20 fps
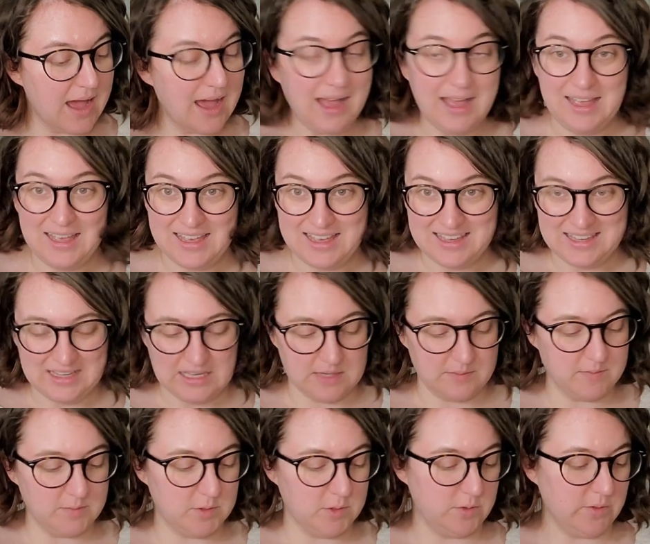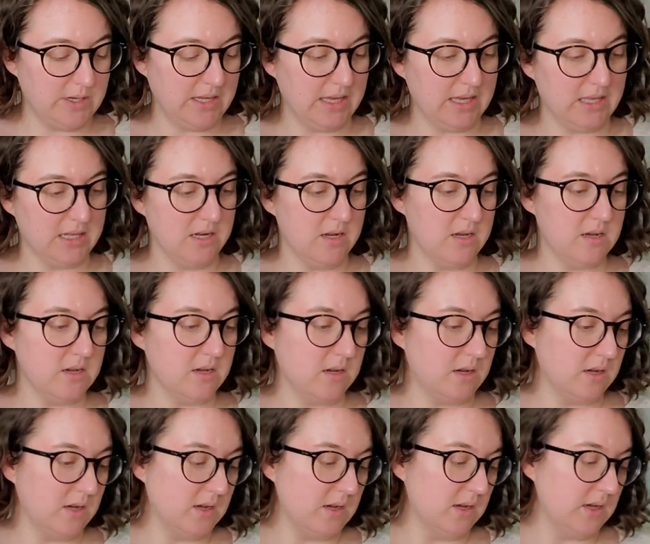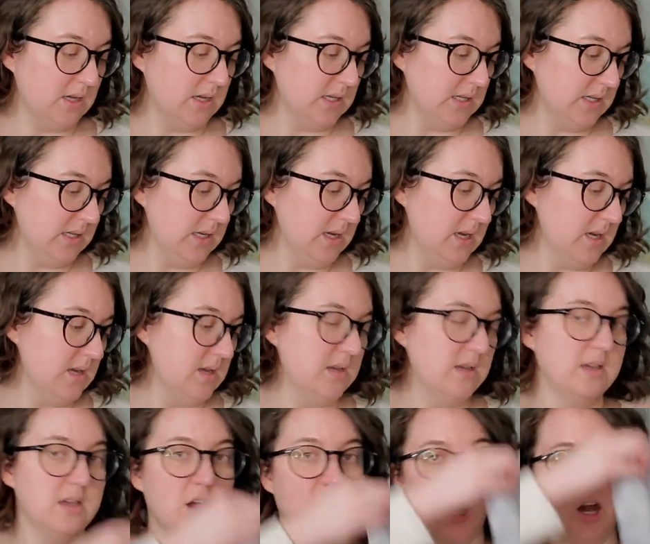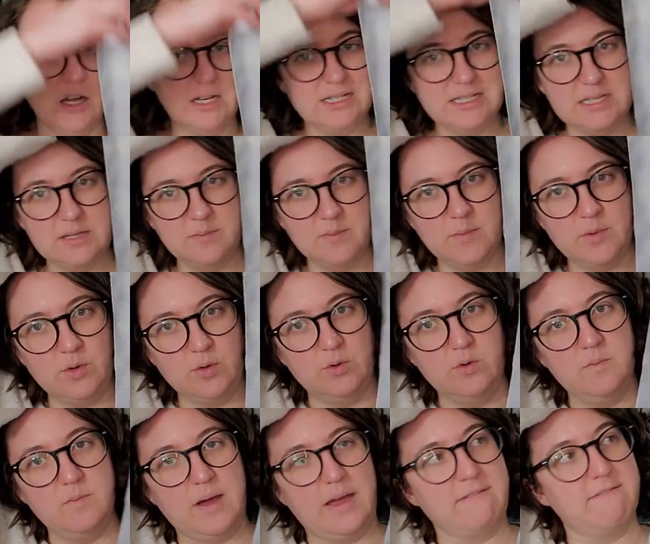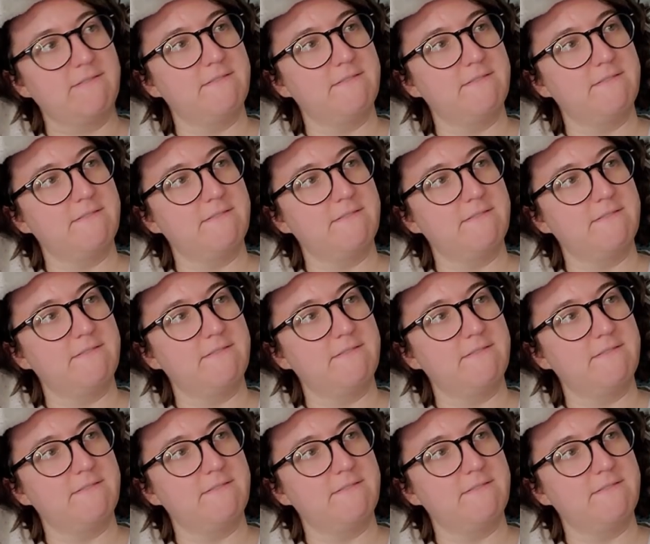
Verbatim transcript: I am doing it on Haunted Moon by